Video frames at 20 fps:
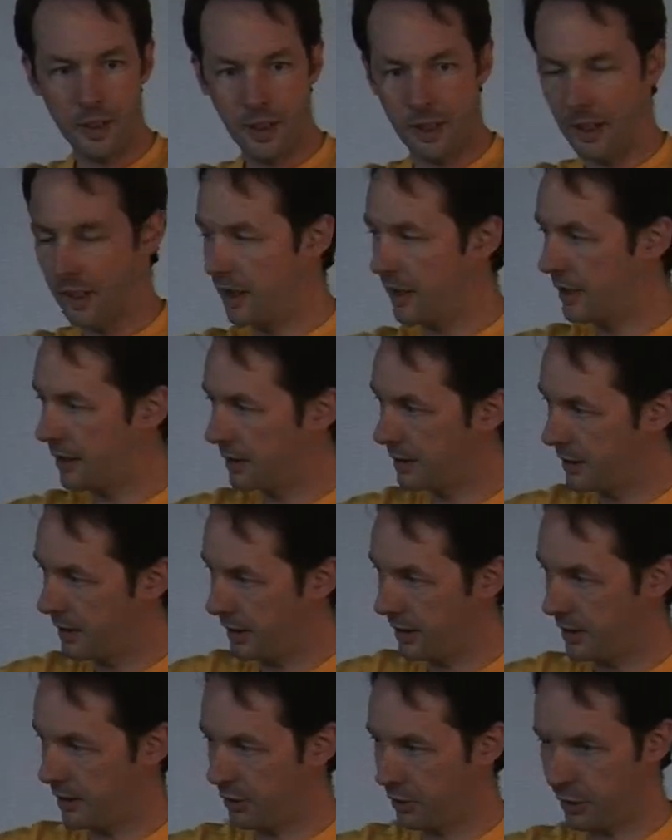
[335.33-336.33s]
And
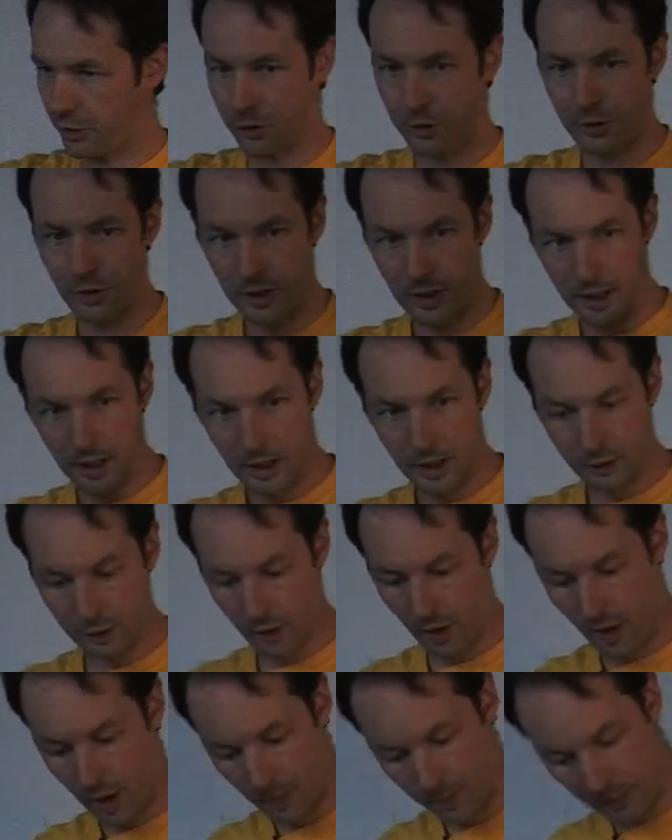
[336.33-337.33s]
it just, it's all